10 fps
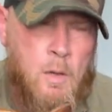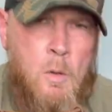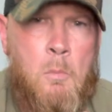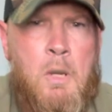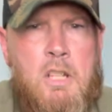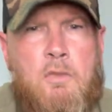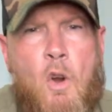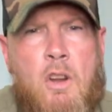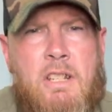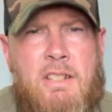But as
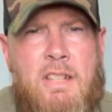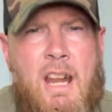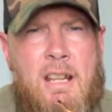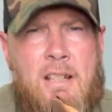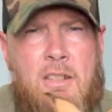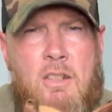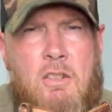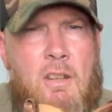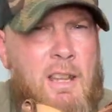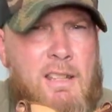far as
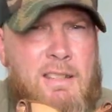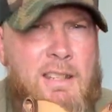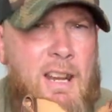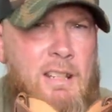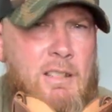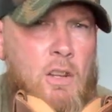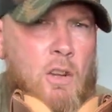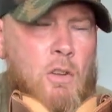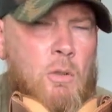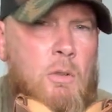aesthetics
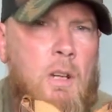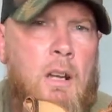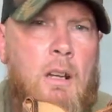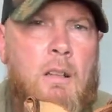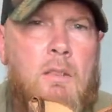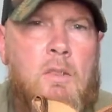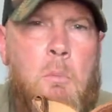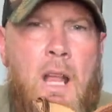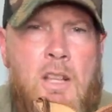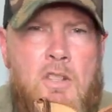go, the
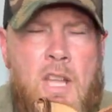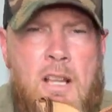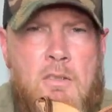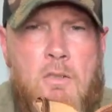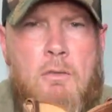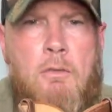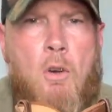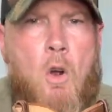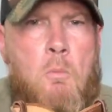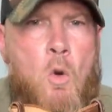Blackjacks are
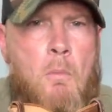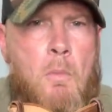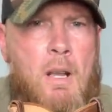far more my